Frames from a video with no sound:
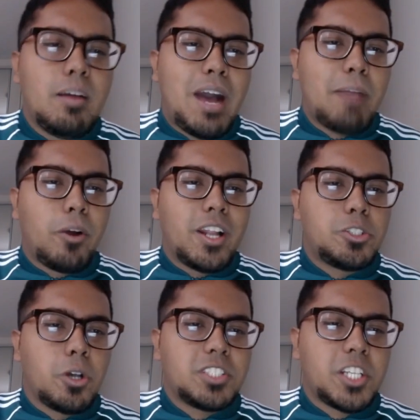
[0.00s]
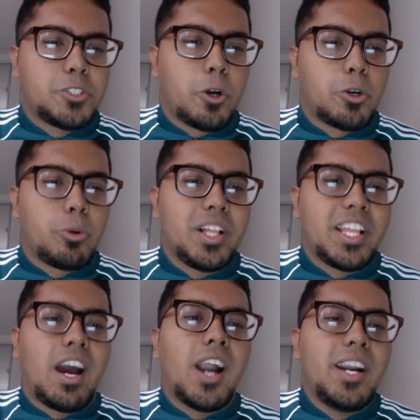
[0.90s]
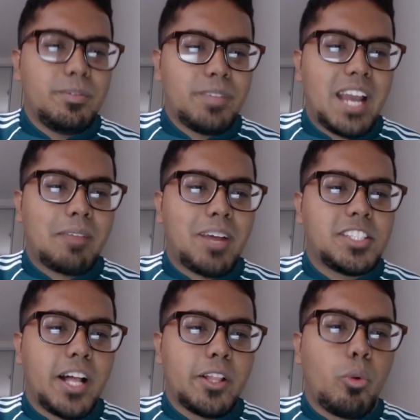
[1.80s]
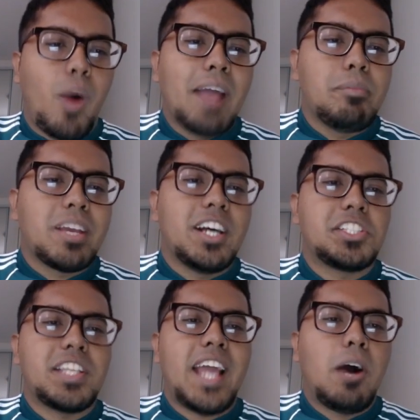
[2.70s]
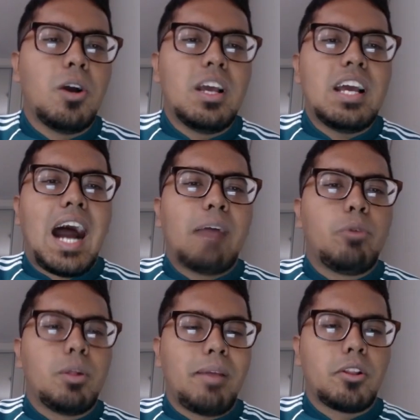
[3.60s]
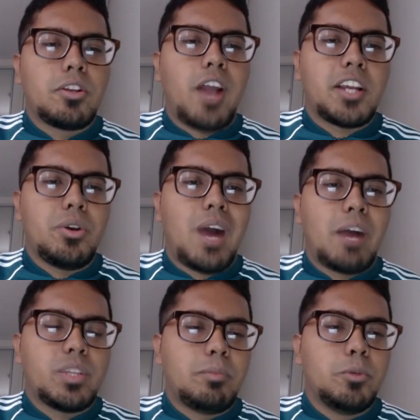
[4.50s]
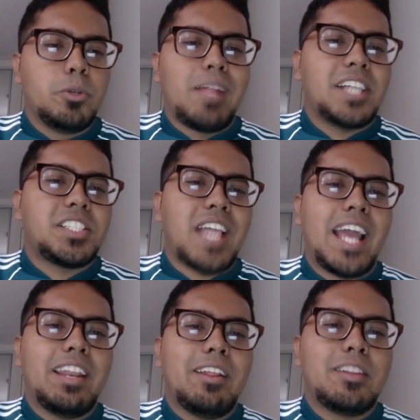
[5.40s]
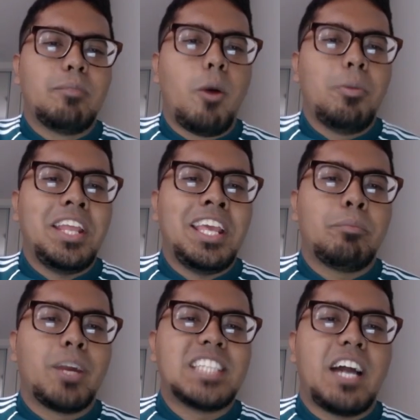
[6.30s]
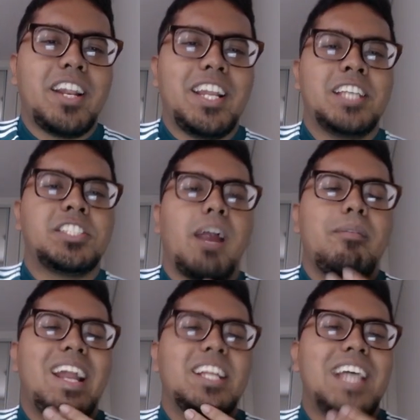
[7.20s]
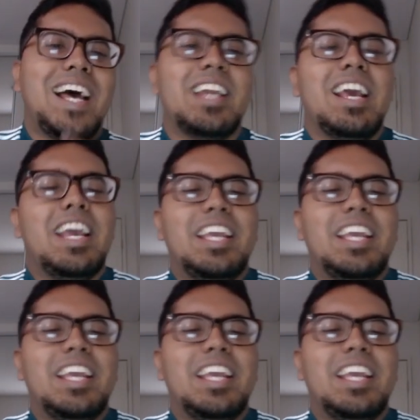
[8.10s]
My opponent just choked really hard, and I'm going to tell you why, because now I will be able to knock you out with a Moonblast, and the moment he brings out his Darmanitan,